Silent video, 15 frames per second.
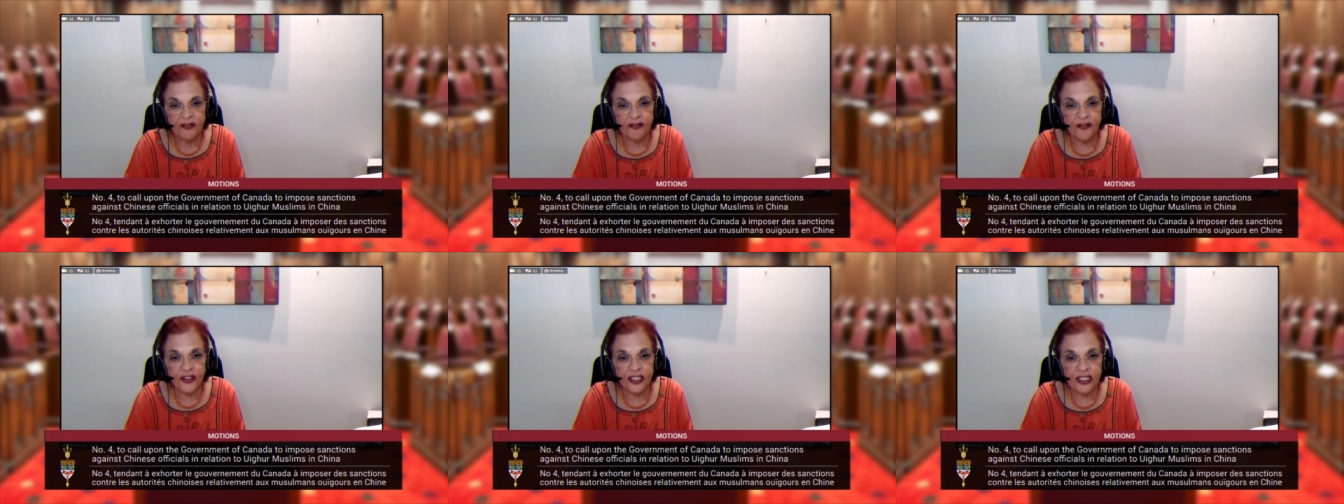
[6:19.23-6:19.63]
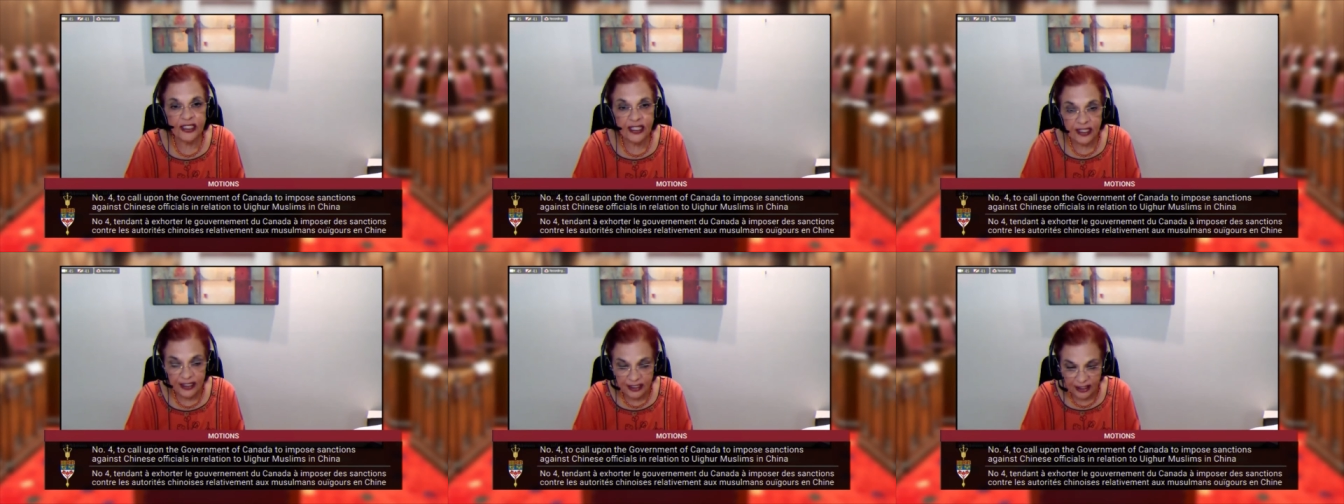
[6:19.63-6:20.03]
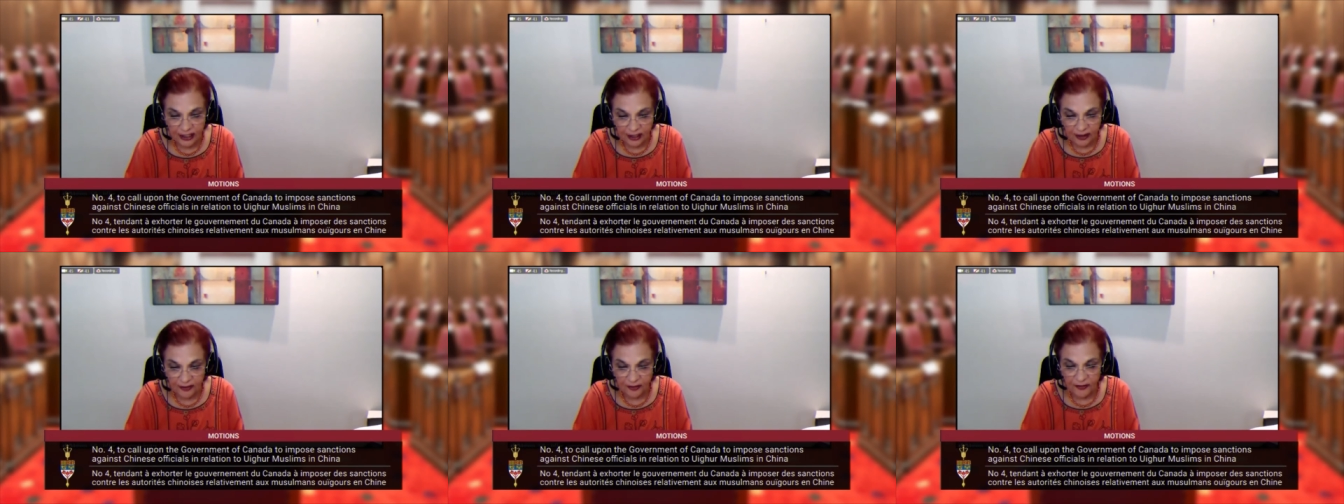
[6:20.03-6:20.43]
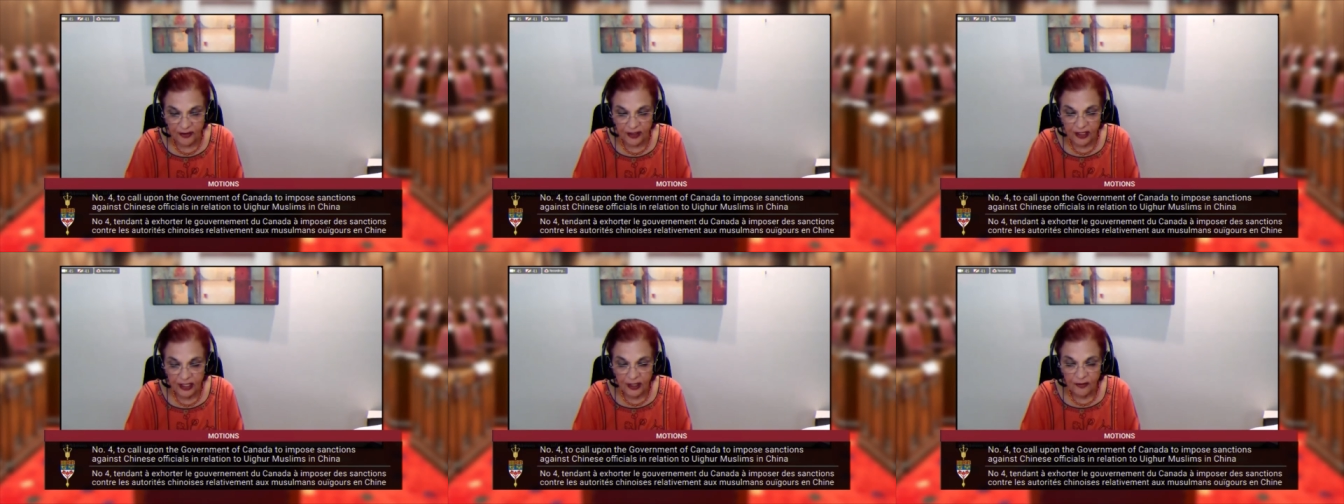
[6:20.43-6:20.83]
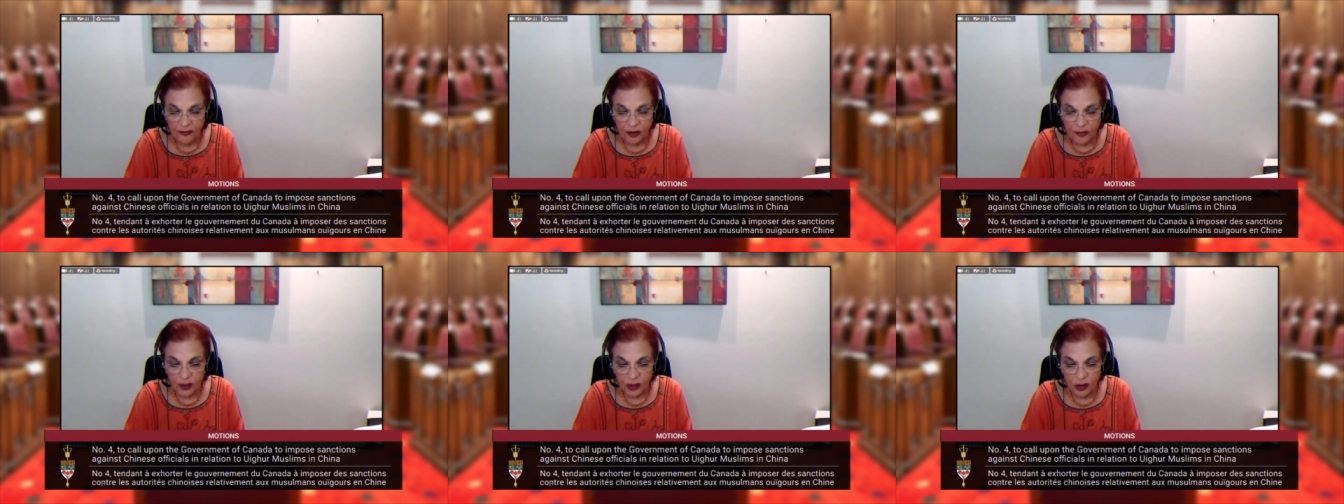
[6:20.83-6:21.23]
Farida Deif
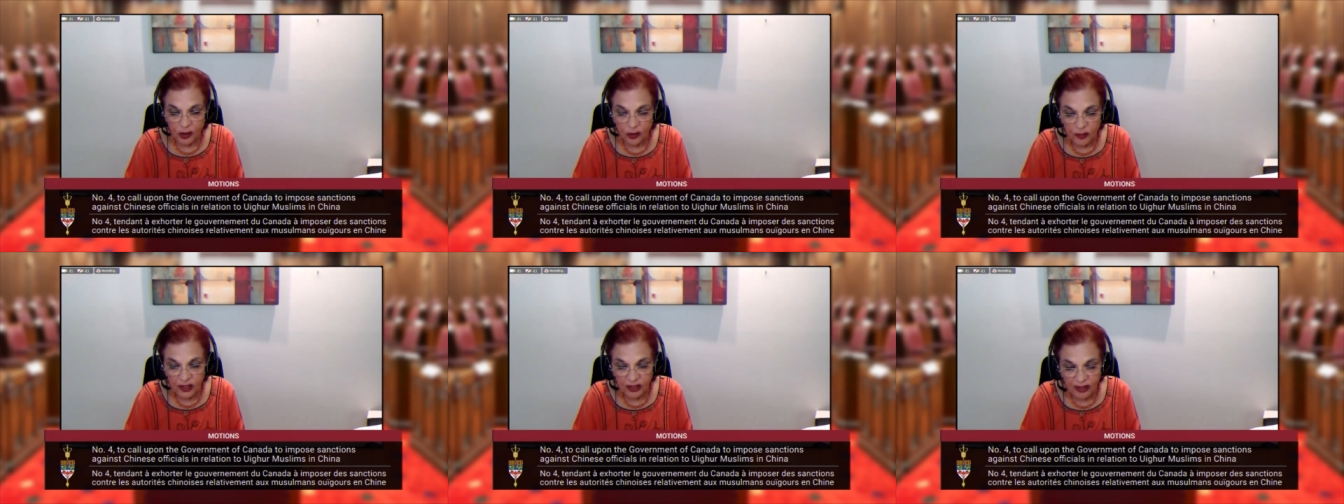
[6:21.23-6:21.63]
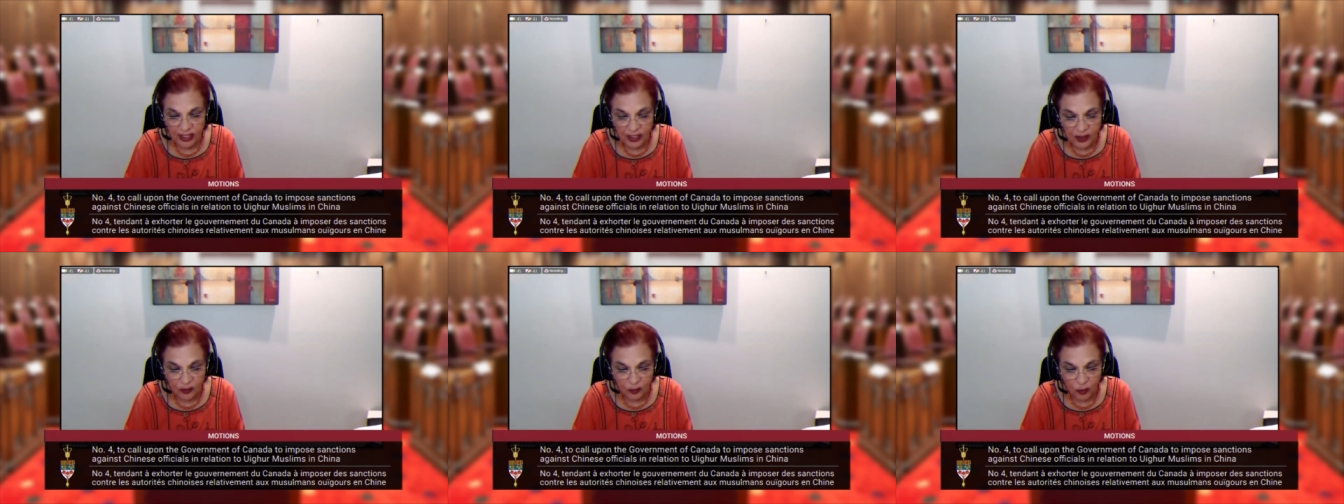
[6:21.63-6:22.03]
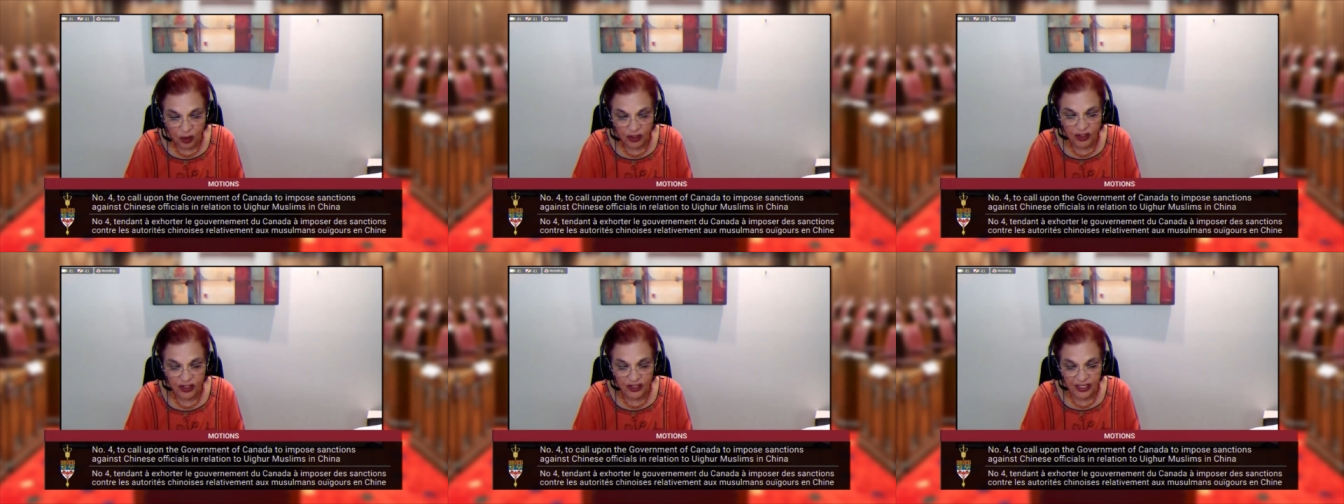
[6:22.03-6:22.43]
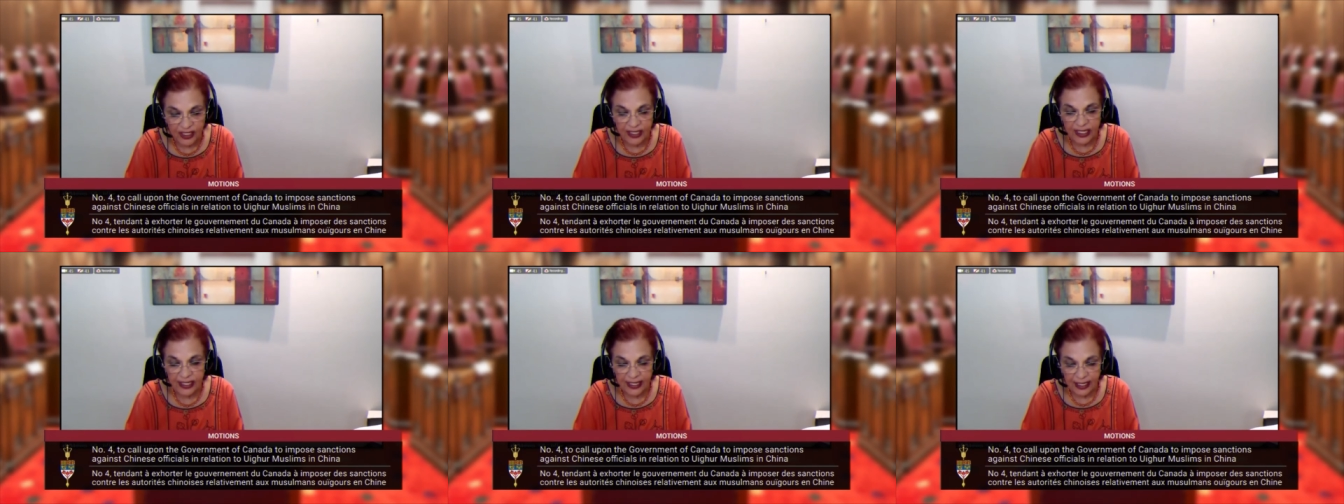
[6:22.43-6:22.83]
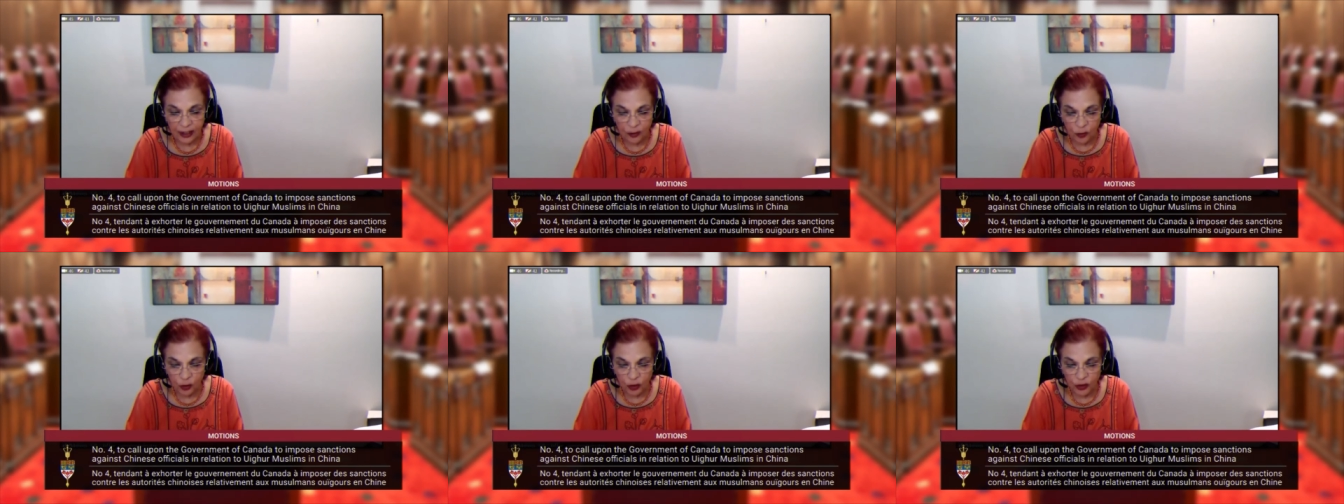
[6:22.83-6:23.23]
from the Human Rights Watch said, and I
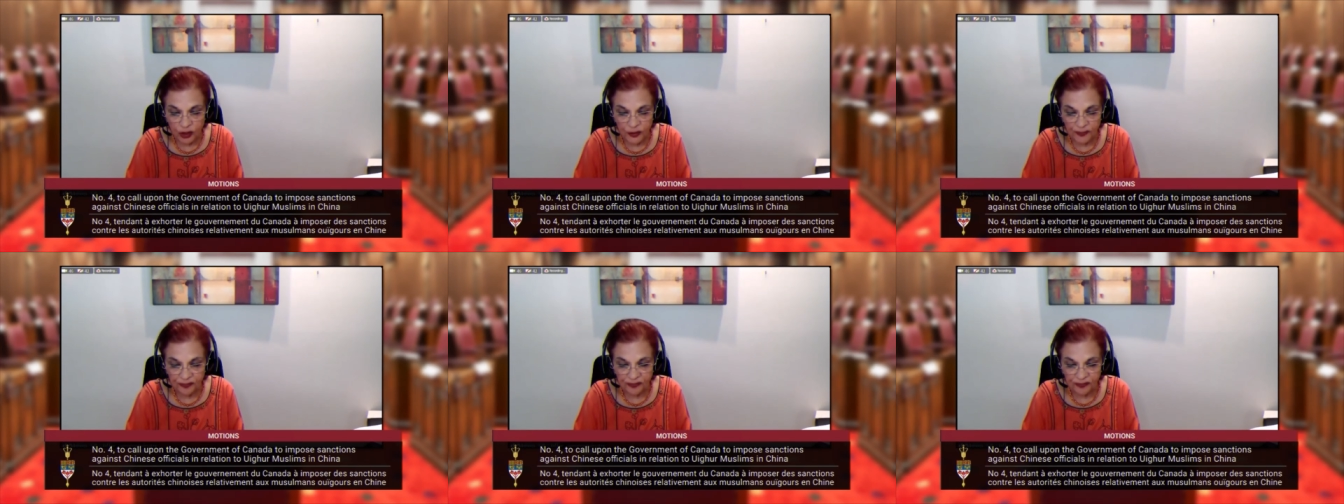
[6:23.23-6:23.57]
quote,